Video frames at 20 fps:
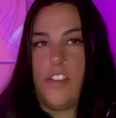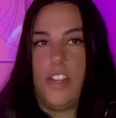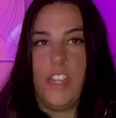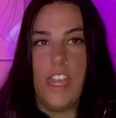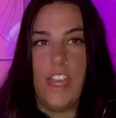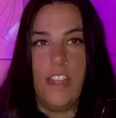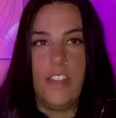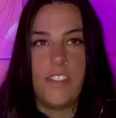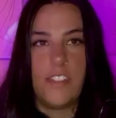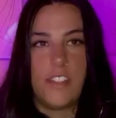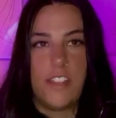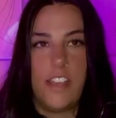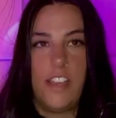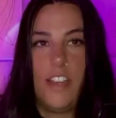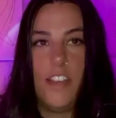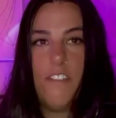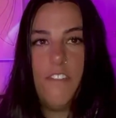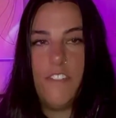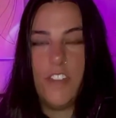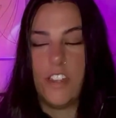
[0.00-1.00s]
So yeah,
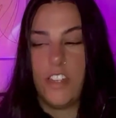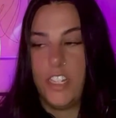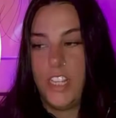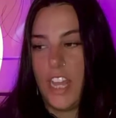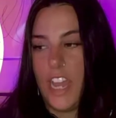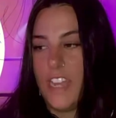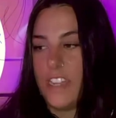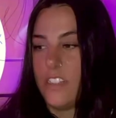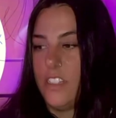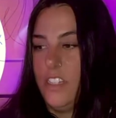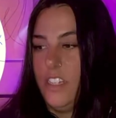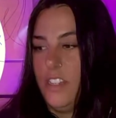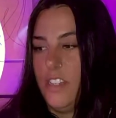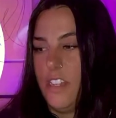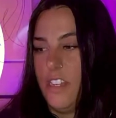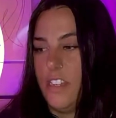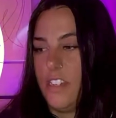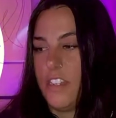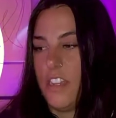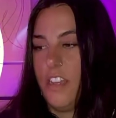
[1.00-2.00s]
it's very
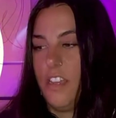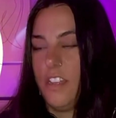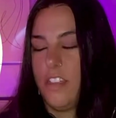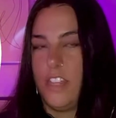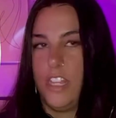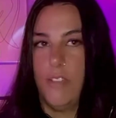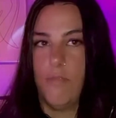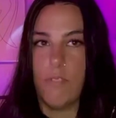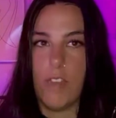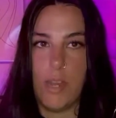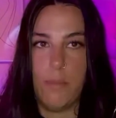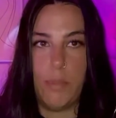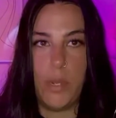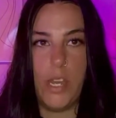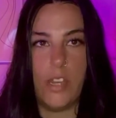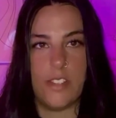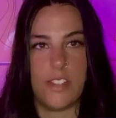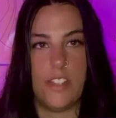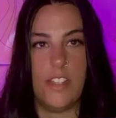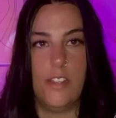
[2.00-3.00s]
likely that the
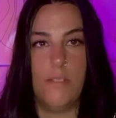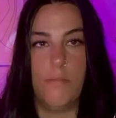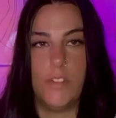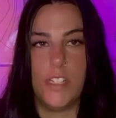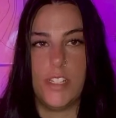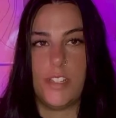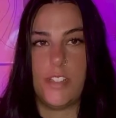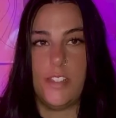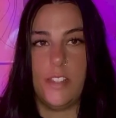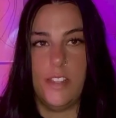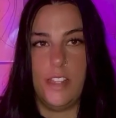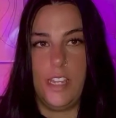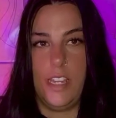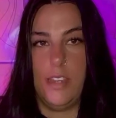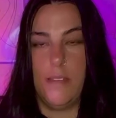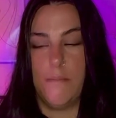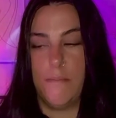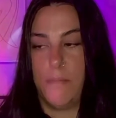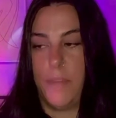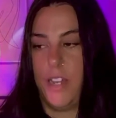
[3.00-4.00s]
red person was
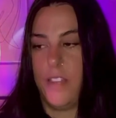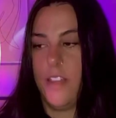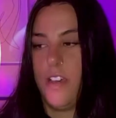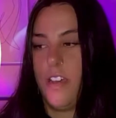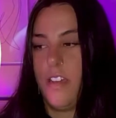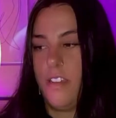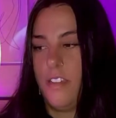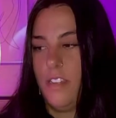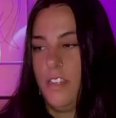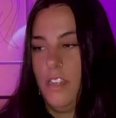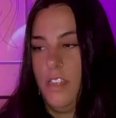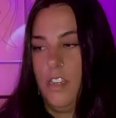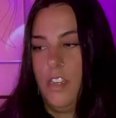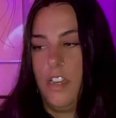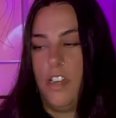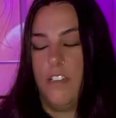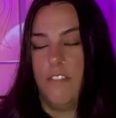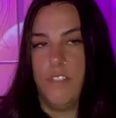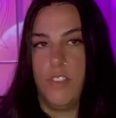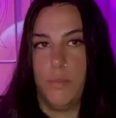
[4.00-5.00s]
the mother
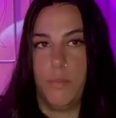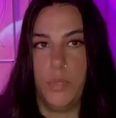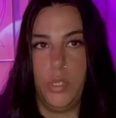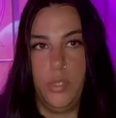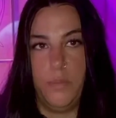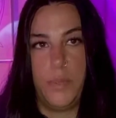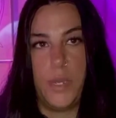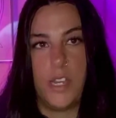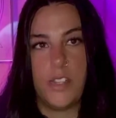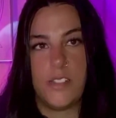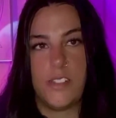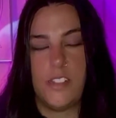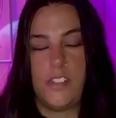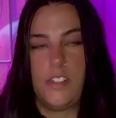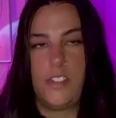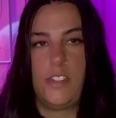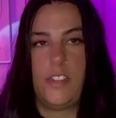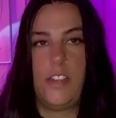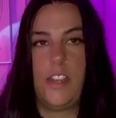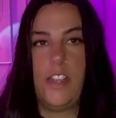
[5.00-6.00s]
of the blue
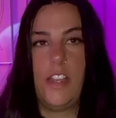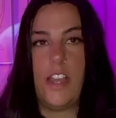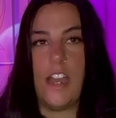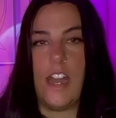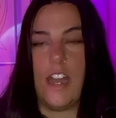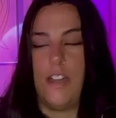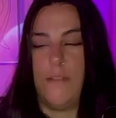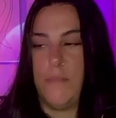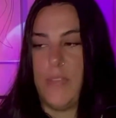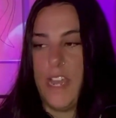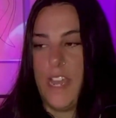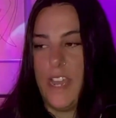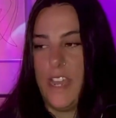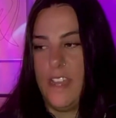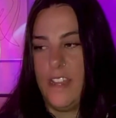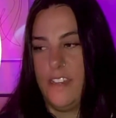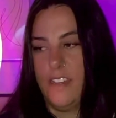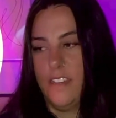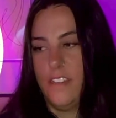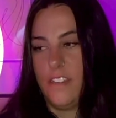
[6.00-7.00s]
person,
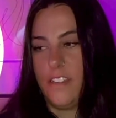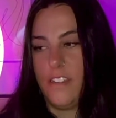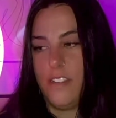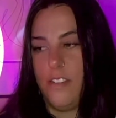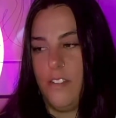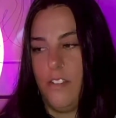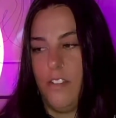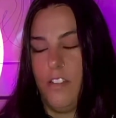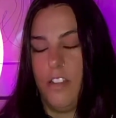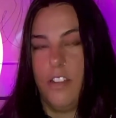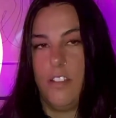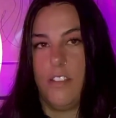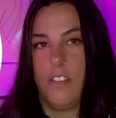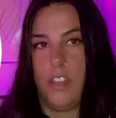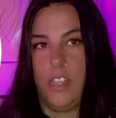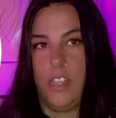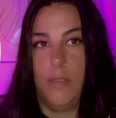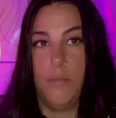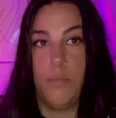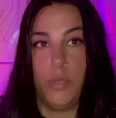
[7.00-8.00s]
and
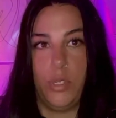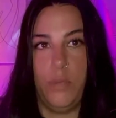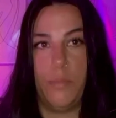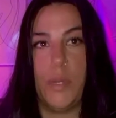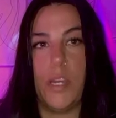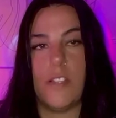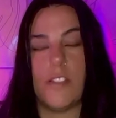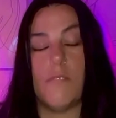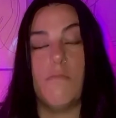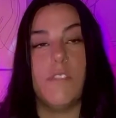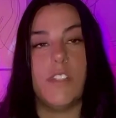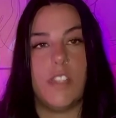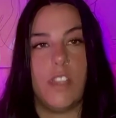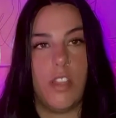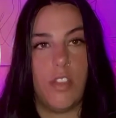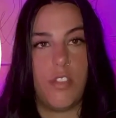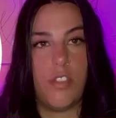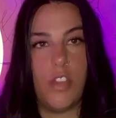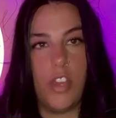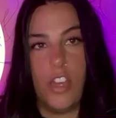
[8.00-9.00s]
the blue
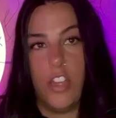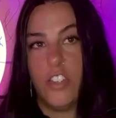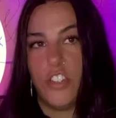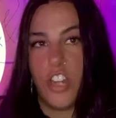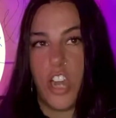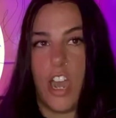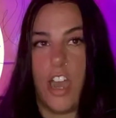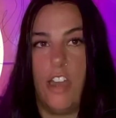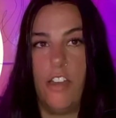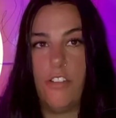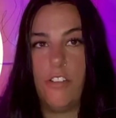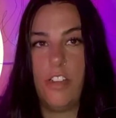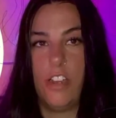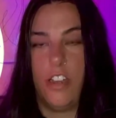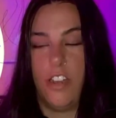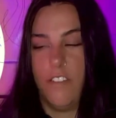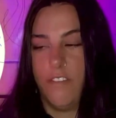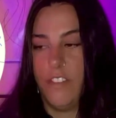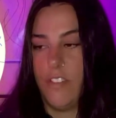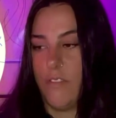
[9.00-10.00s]
person was the 3rd
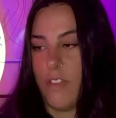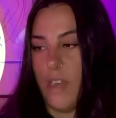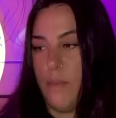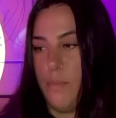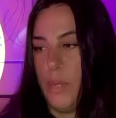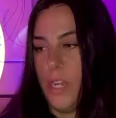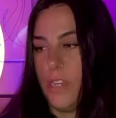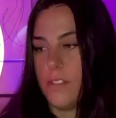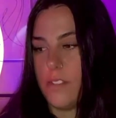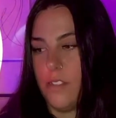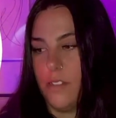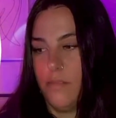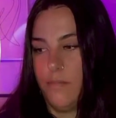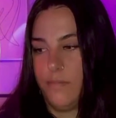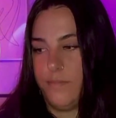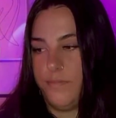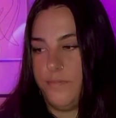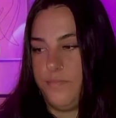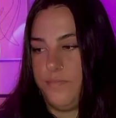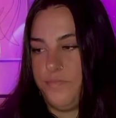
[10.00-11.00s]
child of the red
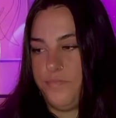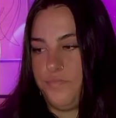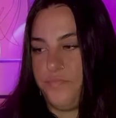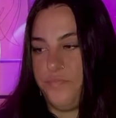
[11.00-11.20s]
person.